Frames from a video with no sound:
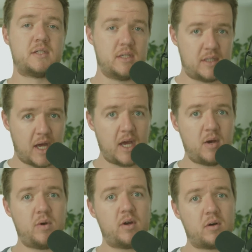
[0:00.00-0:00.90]

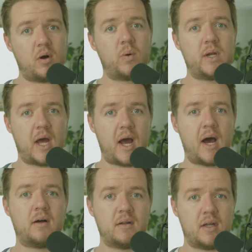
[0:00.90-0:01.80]
Today, we are going to
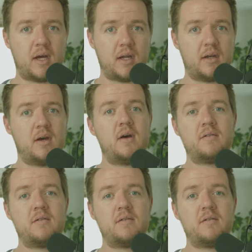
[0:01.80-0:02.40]
outline